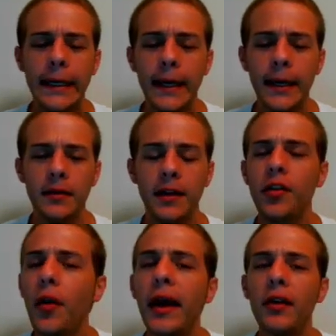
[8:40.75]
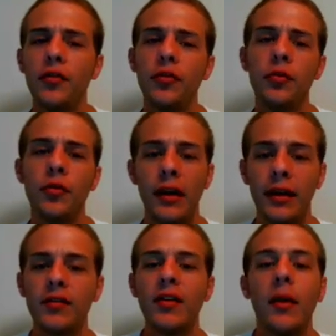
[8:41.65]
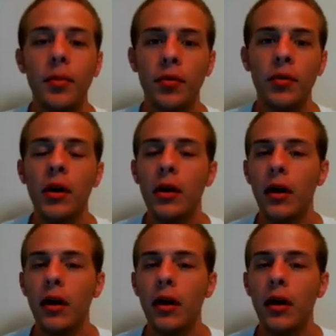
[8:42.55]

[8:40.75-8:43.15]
Uh, let's go ahead and do an example